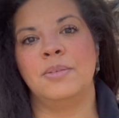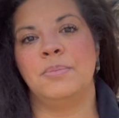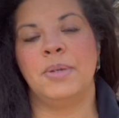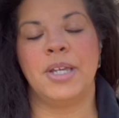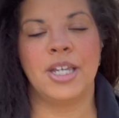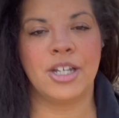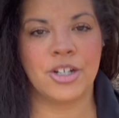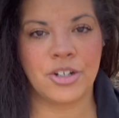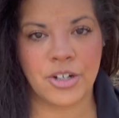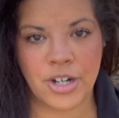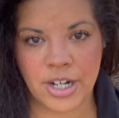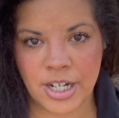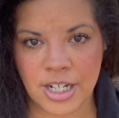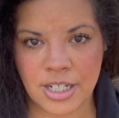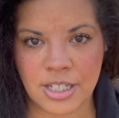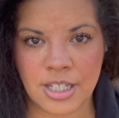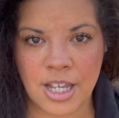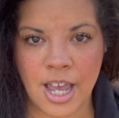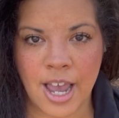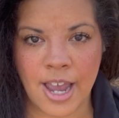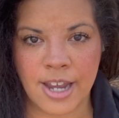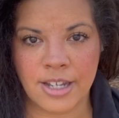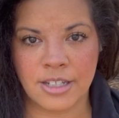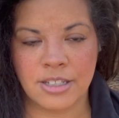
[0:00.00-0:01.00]
being
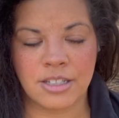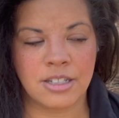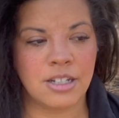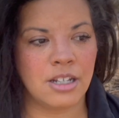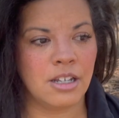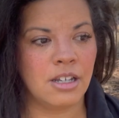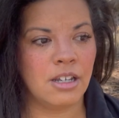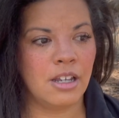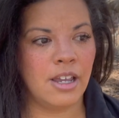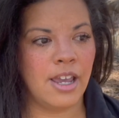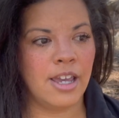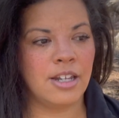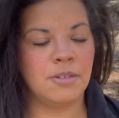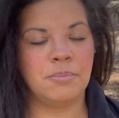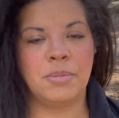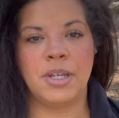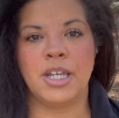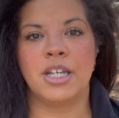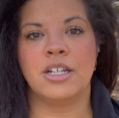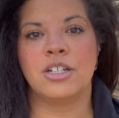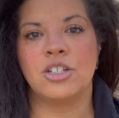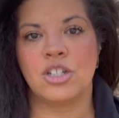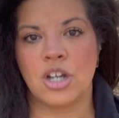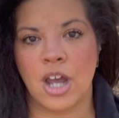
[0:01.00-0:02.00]
criticized and
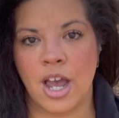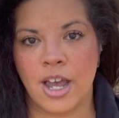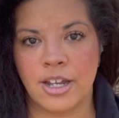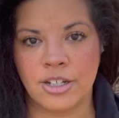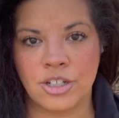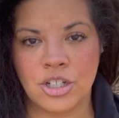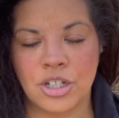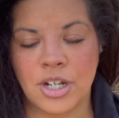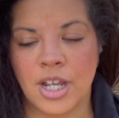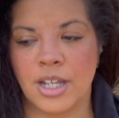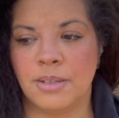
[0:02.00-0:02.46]
being judged,